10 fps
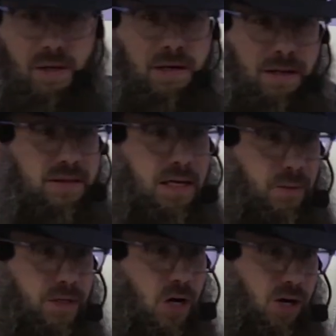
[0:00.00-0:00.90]
another thing
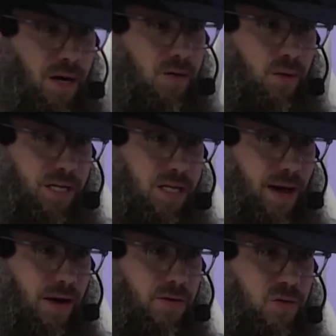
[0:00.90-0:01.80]
we talk about in one of the
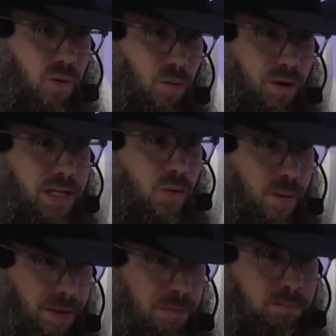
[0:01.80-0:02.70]
battles where one of the
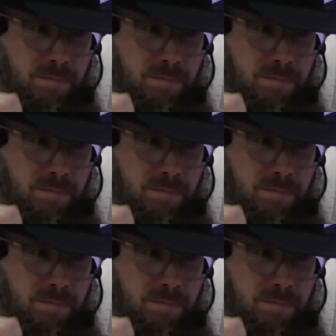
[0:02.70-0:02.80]
women